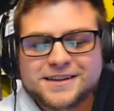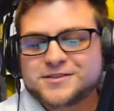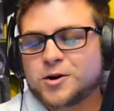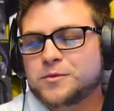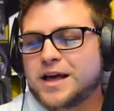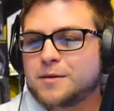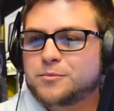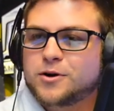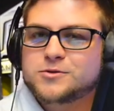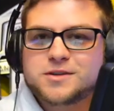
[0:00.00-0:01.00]
Term Lab
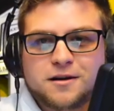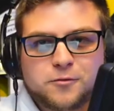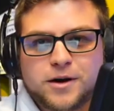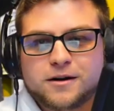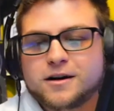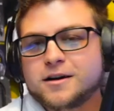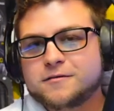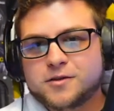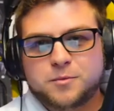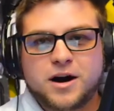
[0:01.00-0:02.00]
Pro software
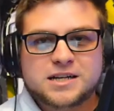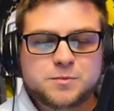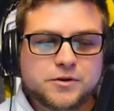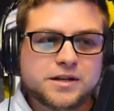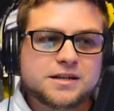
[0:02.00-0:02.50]
for the box building,